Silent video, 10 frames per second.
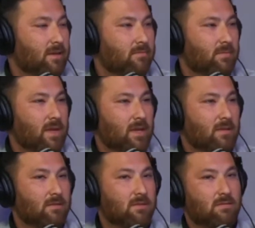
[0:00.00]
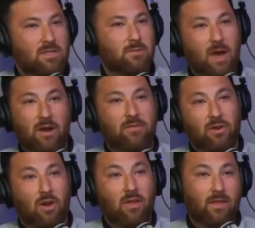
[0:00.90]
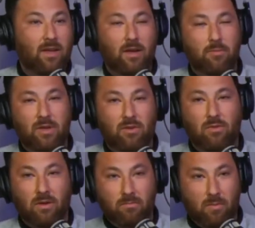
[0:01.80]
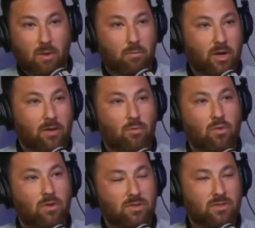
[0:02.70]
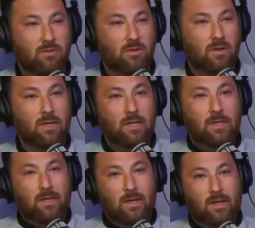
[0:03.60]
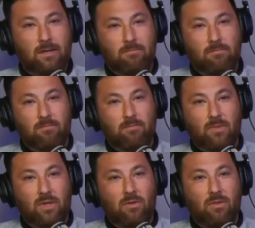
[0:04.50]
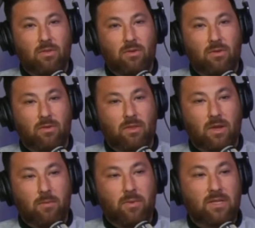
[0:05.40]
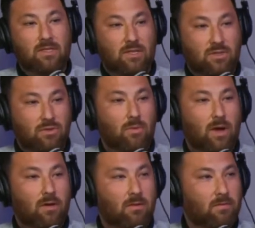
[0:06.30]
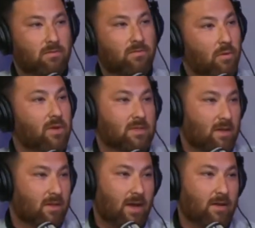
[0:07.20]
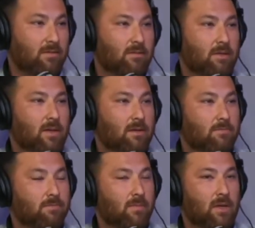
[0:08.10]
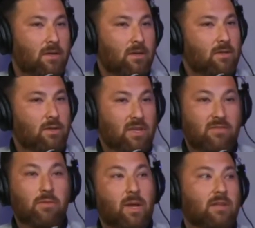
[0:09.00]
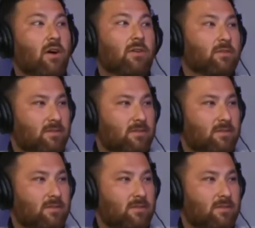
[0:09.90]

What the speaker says: And it doesn't matter if you're an online company or a brick and mortar store. The companies that do well focus on that. Even McDonald's